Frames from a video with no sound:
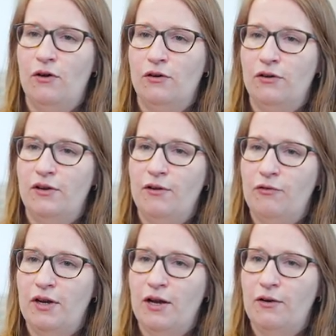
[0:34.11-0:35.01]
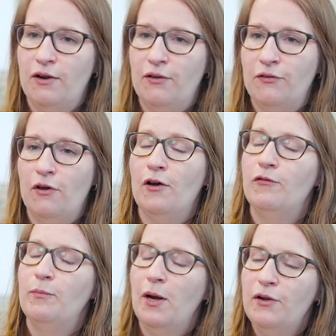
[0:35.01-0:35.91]
on different areas
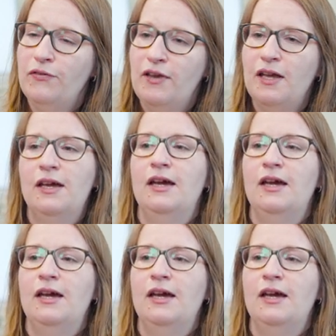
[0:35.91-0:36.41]
of policy.